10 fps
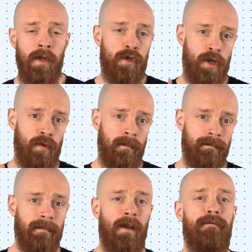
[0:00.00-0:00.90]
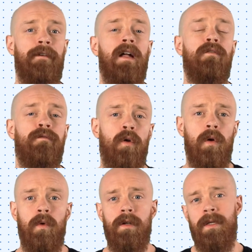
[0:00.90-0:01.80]
Two, fail
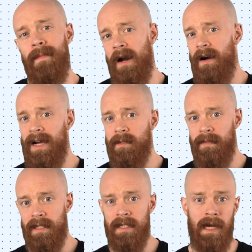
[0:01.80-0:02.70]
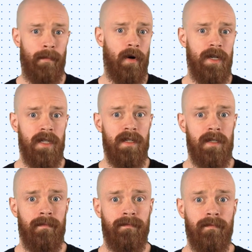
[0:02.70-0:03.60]
forward to modernize business operations.